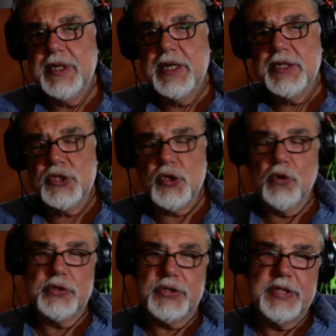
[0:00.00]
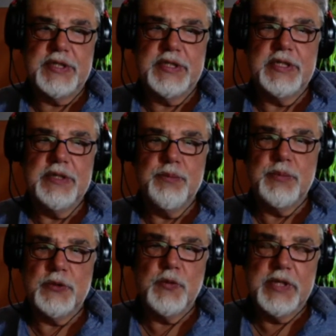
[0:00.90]
zone treaty
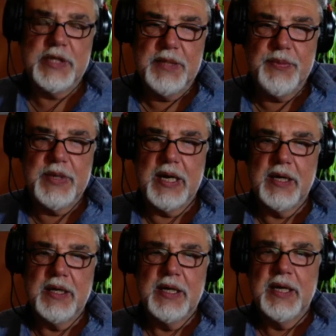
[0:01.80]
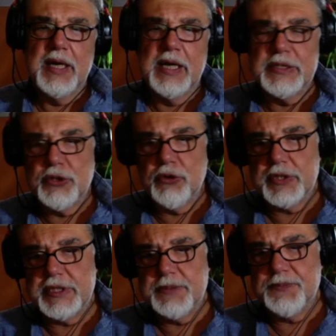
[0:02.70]
between Libya and
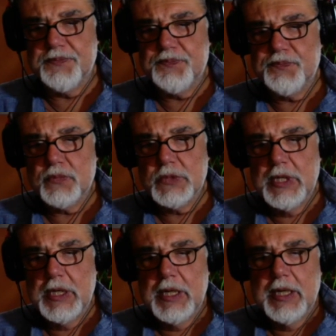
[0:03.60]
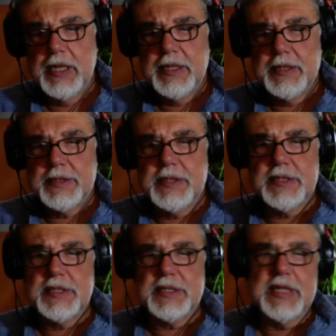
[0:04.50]
Turkey. This
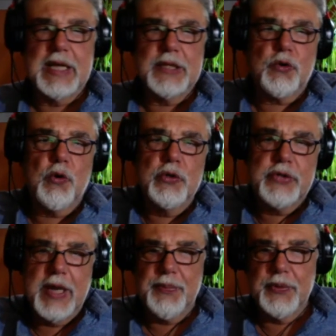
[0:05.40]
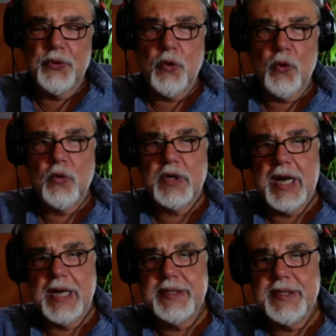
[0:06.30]
is not going to happen
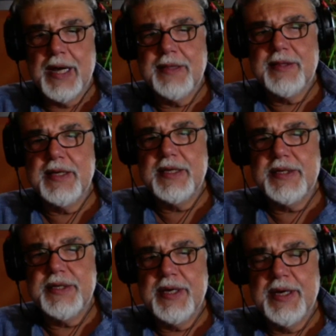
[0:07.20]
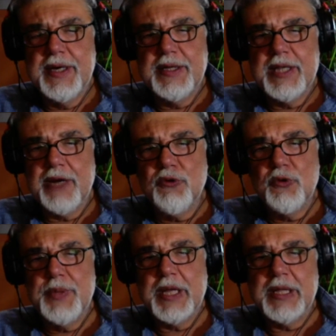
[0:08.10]
overnight. I think there will
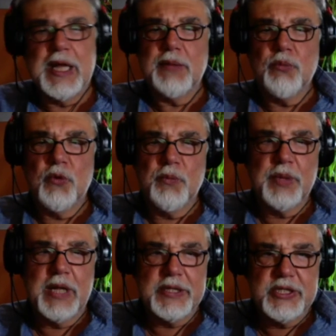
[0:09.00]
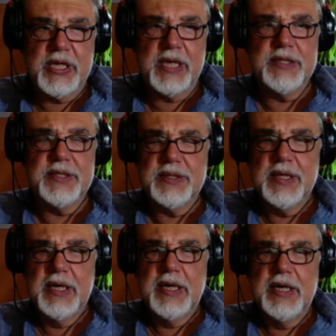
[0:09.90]
be a lot more bloodshed
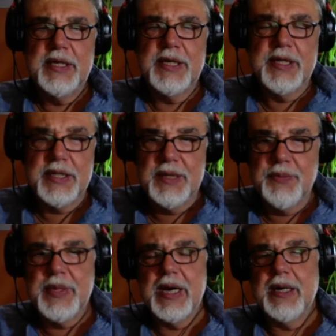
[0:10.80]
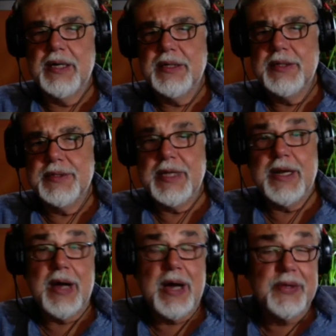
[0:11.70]
in Libya. There
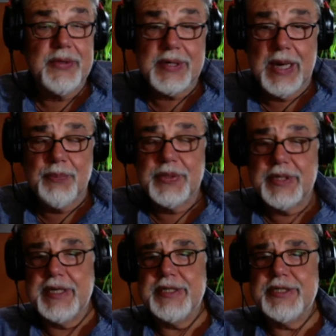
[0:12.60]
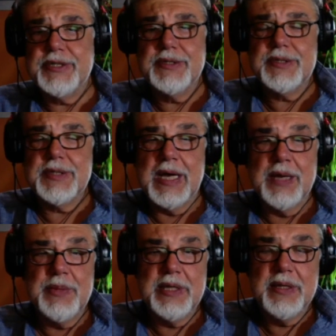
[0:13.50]
are other complications. I
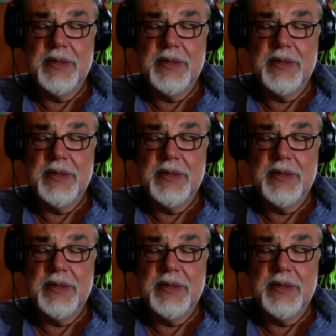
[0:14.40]
mean,